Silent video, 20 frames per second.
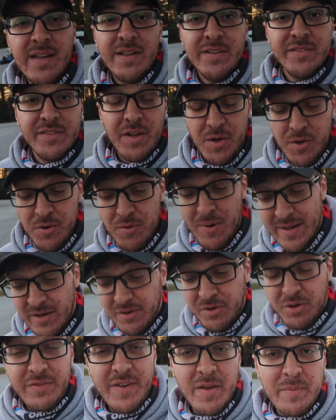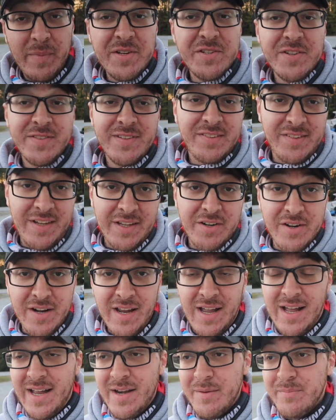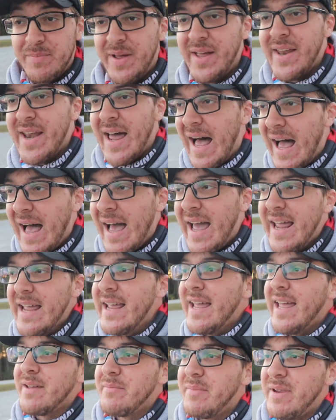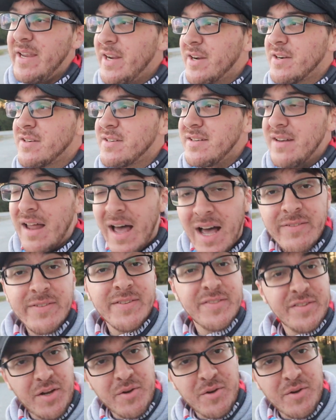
So I don't know if I mentioned this yet or not, but I am here novice